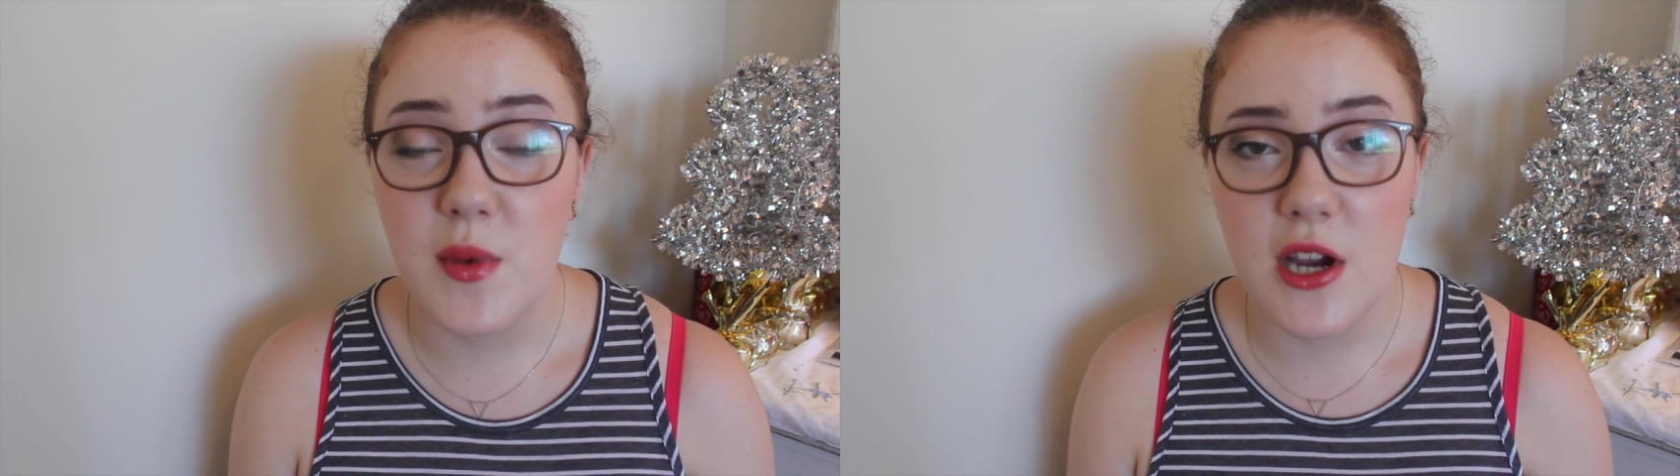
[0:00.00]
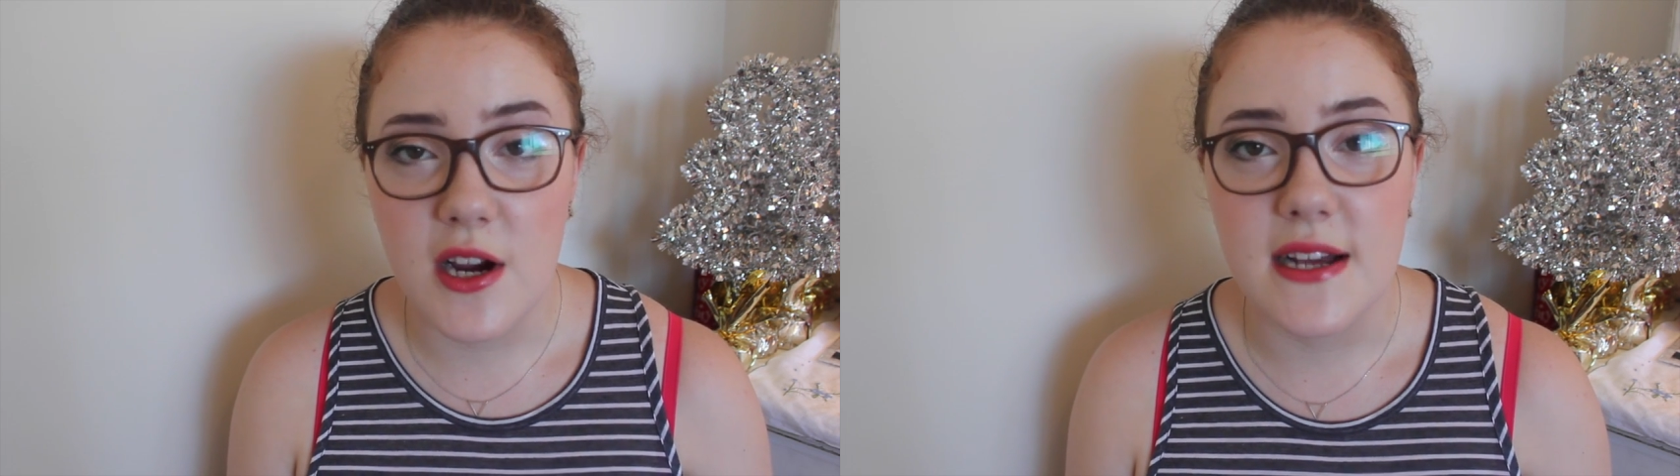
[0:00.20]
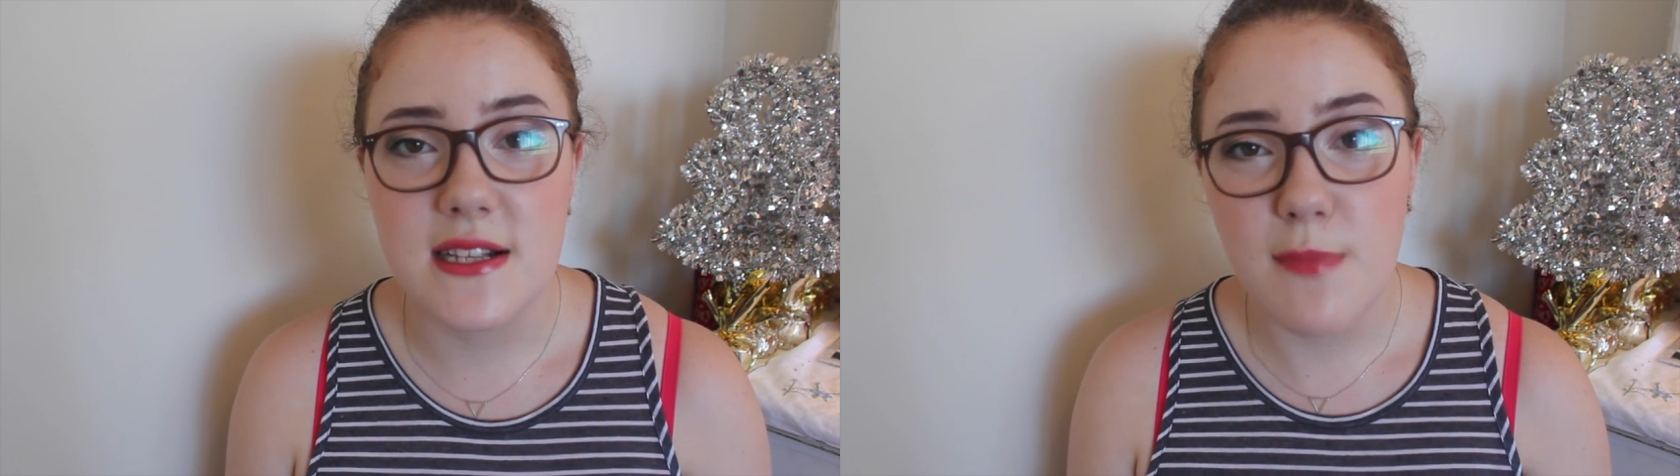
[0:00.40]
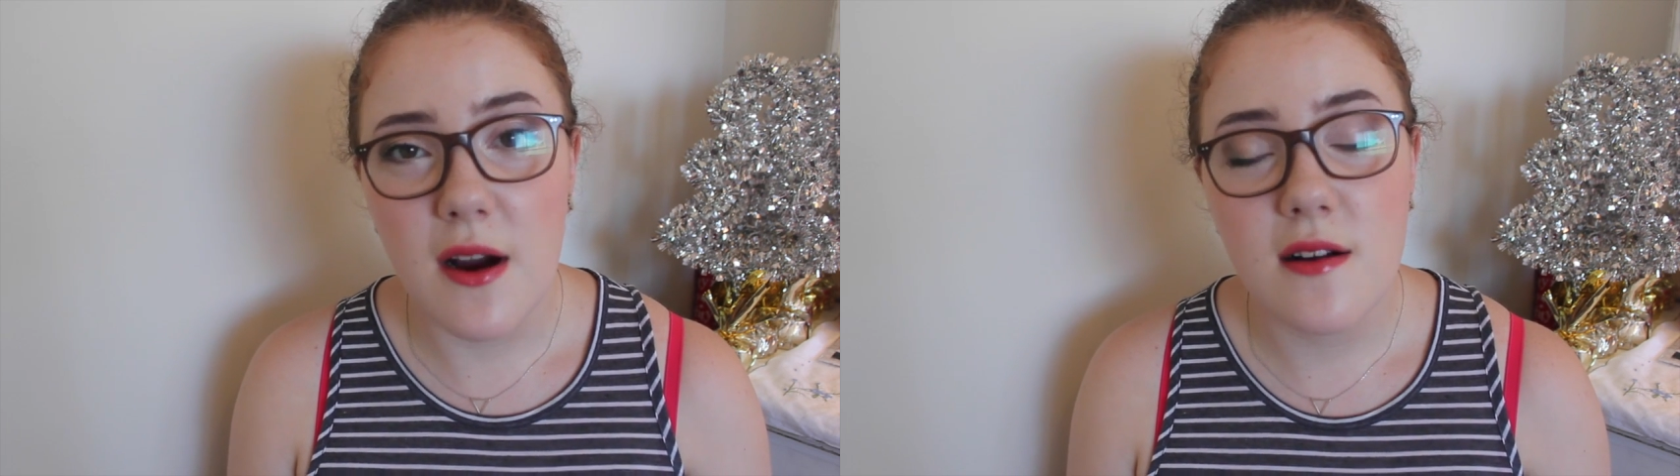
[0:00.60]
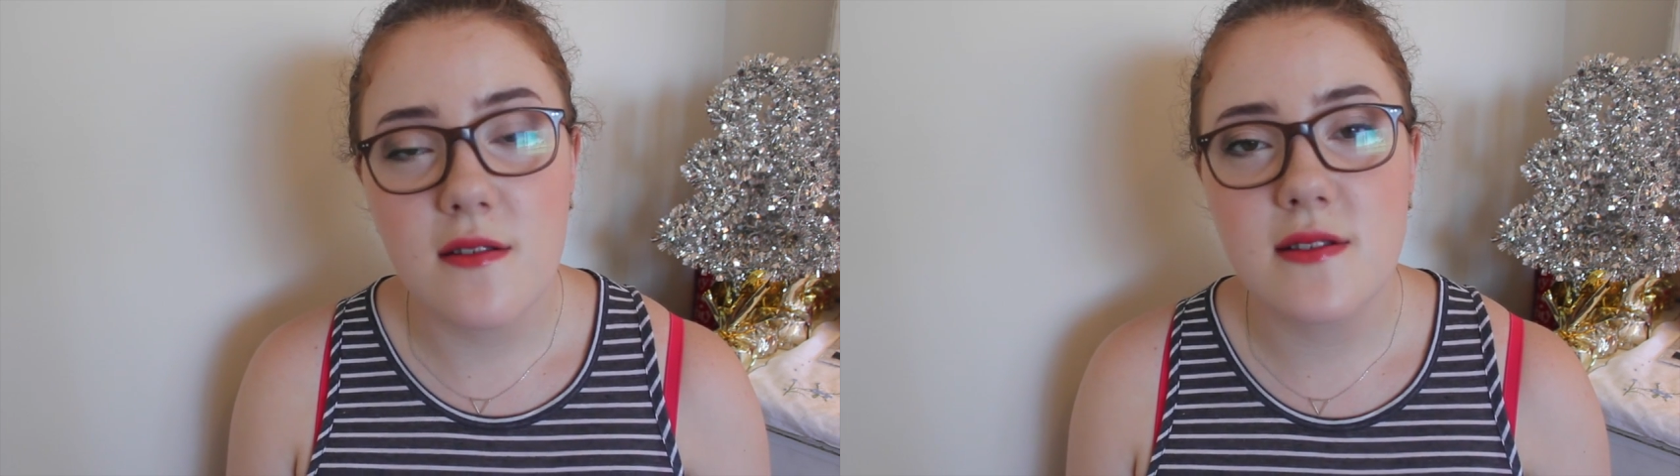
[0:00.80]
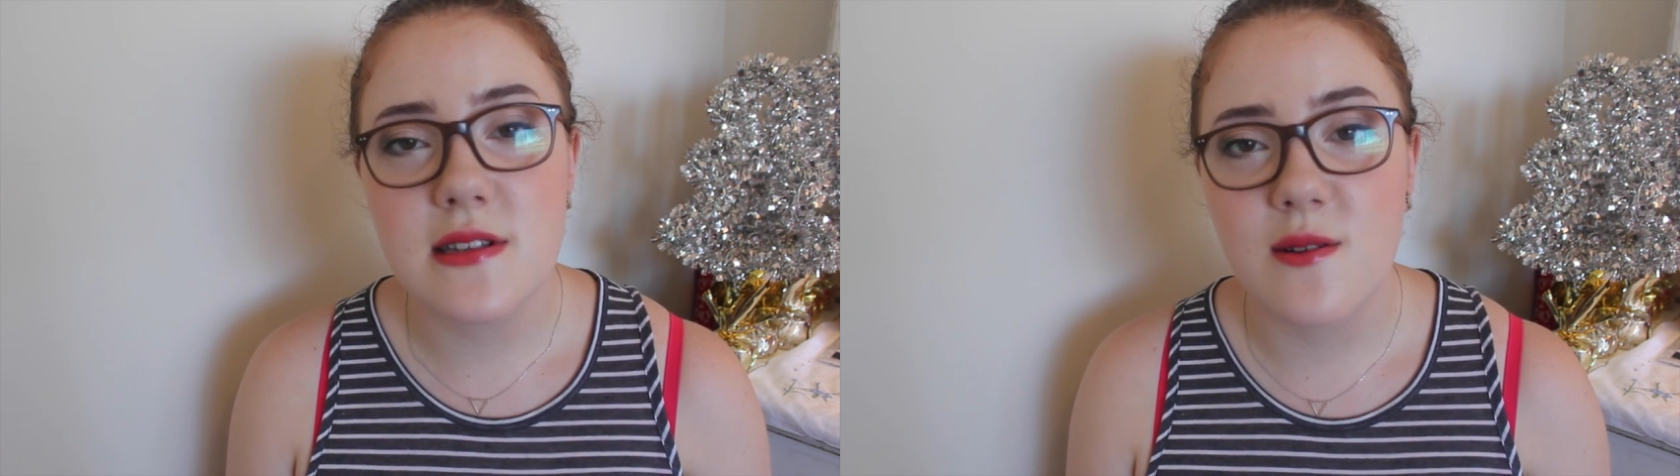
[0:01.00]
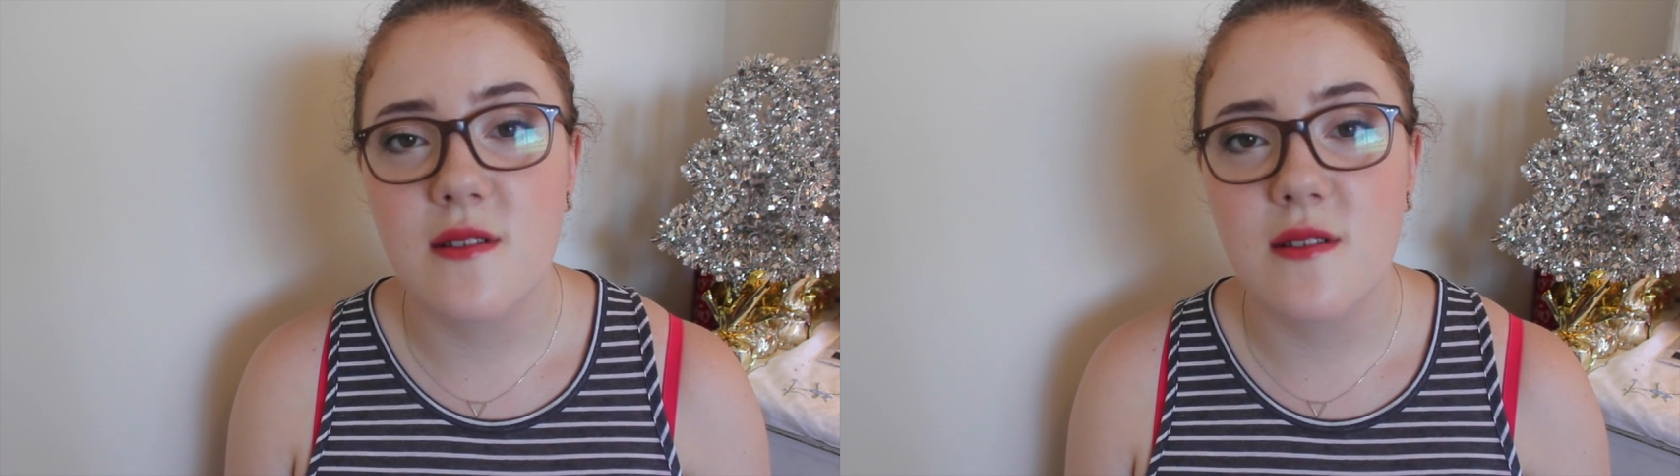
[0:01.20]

Curious Sparkles or